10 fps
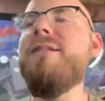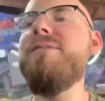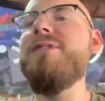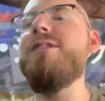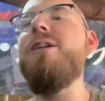
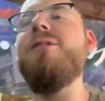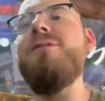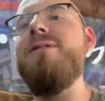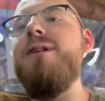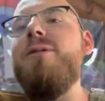So
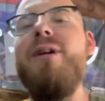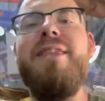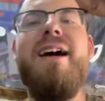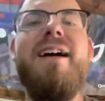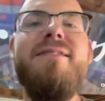with
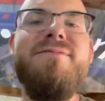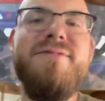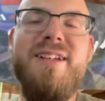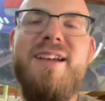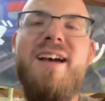that,
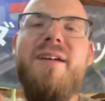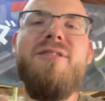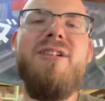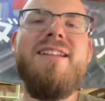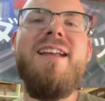have a
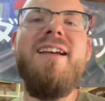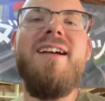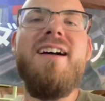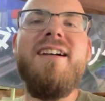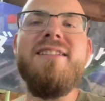great day,
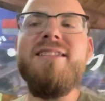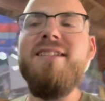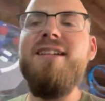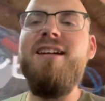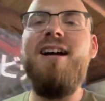guys.
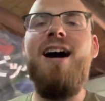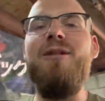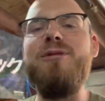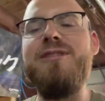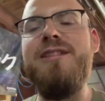I
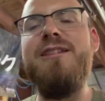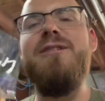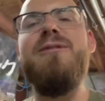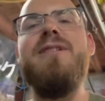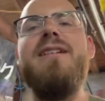will see
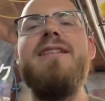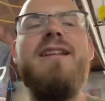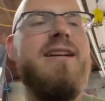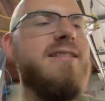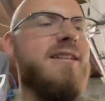you in the
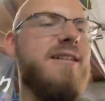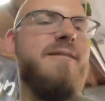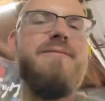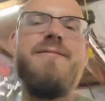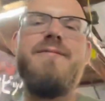next
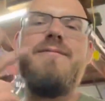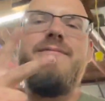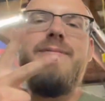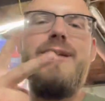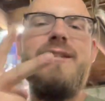time.
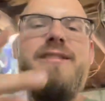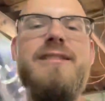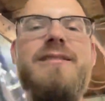Peace.